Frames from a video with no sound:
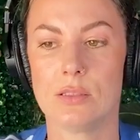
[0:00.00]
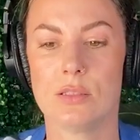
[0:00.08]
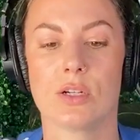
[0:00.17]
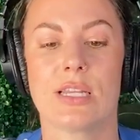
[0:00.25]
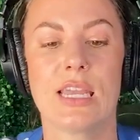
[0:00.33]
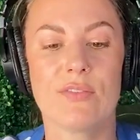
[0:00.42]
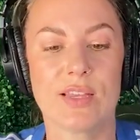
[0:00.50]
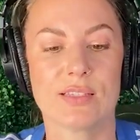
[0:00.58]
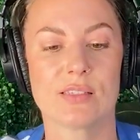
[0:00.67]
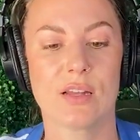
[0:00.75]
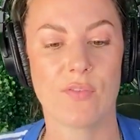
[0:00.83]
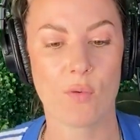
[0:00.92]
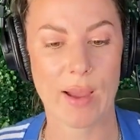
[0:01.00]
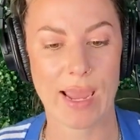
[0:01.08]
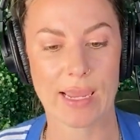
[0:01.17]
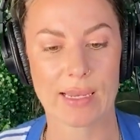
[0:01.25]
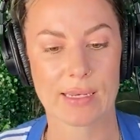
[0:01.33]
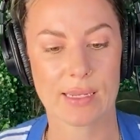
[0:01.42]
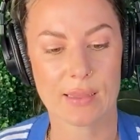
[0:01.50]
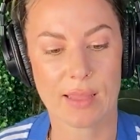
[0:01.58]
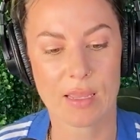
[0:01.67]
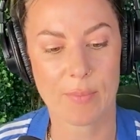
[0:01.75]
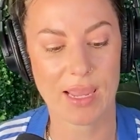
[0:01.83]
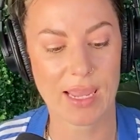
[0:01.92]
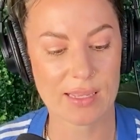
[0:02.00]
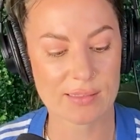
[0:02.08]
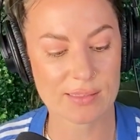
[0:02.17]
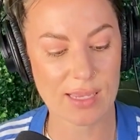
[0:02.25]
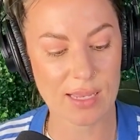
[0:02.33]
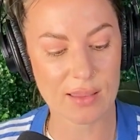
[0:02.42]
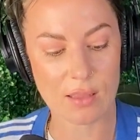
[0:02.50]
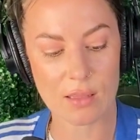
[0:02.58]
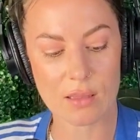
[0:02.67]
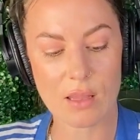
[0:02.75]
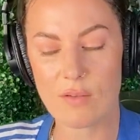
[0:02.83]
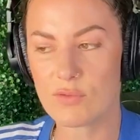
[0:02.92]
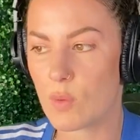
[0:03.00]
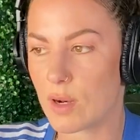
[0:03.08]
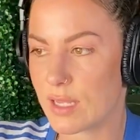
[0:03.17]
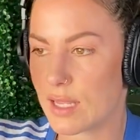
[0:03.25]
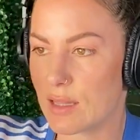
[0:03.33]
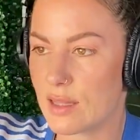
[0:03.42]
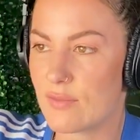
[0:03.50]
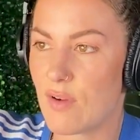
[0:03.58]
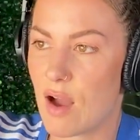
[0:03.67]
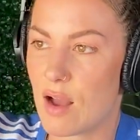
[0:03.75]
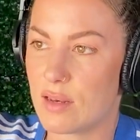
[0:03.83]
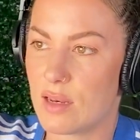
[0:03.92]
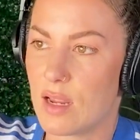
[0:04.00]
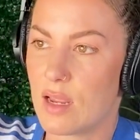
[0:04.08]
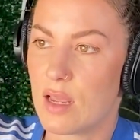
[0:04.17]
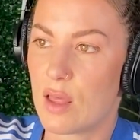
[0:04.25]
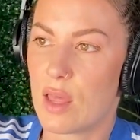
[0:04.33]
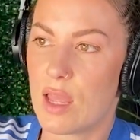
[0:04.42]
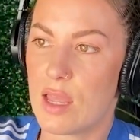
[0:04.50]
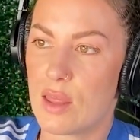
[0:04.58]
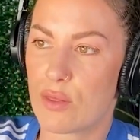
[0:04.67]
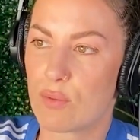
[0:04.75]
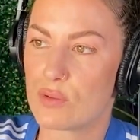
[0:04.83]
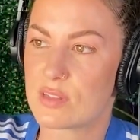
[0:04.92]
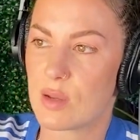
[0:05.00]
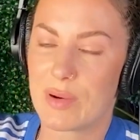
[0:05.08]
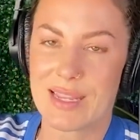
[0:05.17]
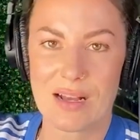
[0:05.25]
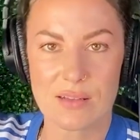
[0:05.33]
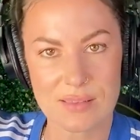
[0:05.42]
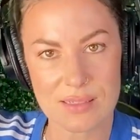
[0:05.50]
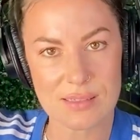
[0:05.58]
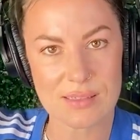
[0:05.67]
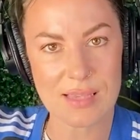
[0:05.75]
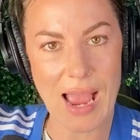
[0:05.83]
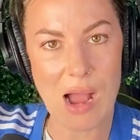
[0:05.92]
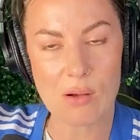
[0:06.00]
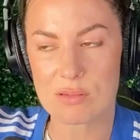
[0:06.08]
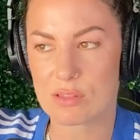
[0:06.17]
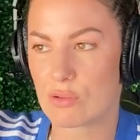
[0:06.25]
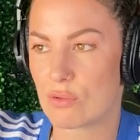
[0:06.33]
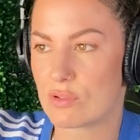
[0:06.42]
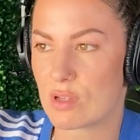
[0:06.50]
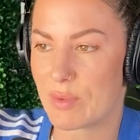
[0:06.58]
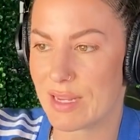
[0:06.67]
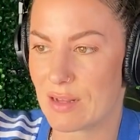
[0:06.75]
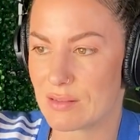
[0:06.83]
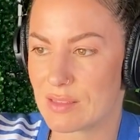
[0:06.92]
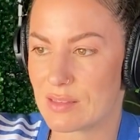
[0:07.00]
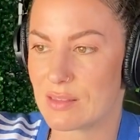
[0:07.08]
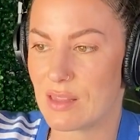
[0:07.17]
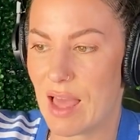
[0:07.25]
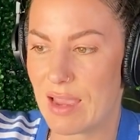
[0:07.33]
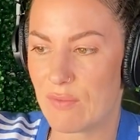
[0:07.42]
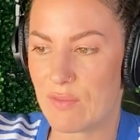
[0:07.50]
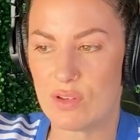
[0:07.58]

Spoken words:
You're giving stuff away. And like my aunt said, the loved one can live on through somebody else's house, through somebody else's life.